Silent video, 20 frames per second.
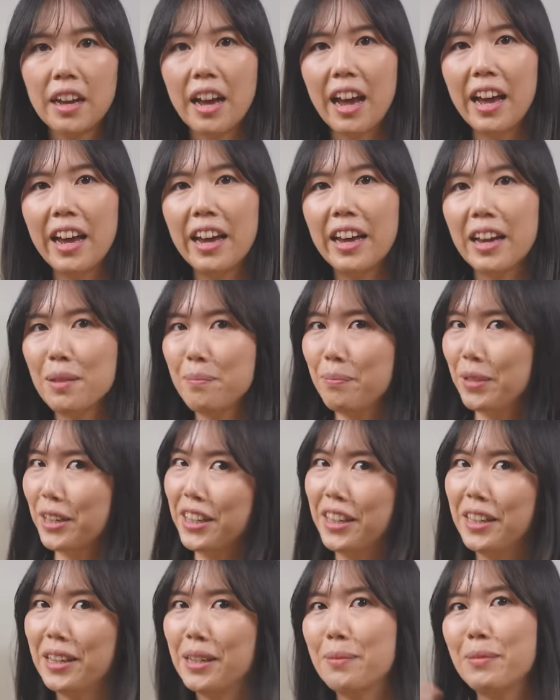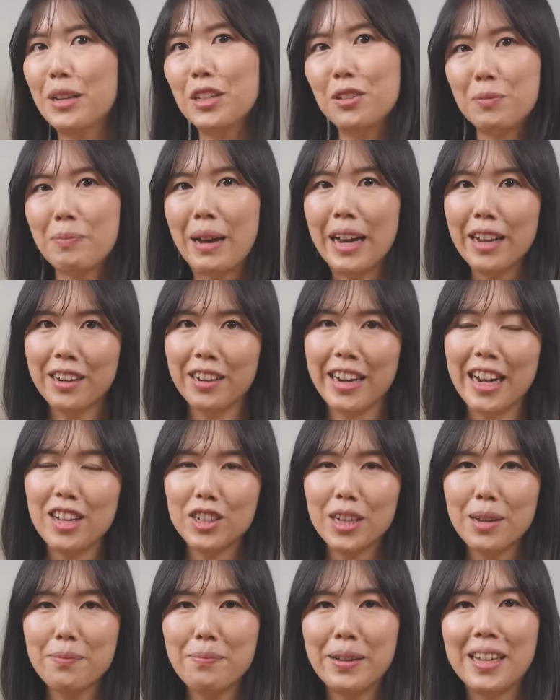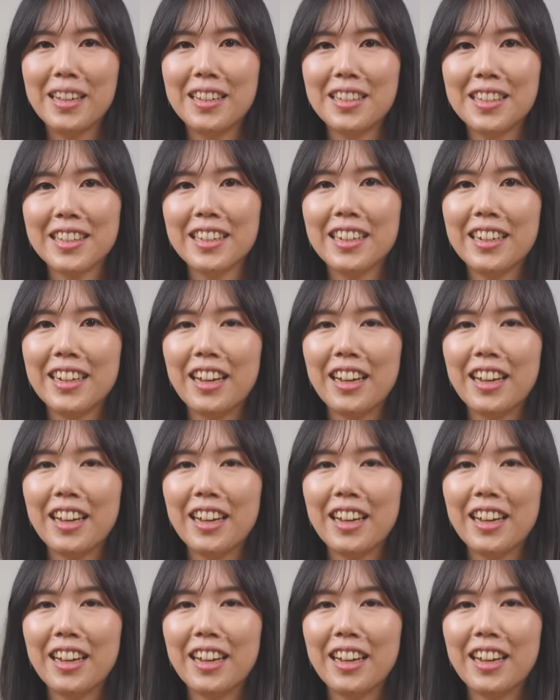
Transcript: hi, I'm Miriam, a buyer at JetPens.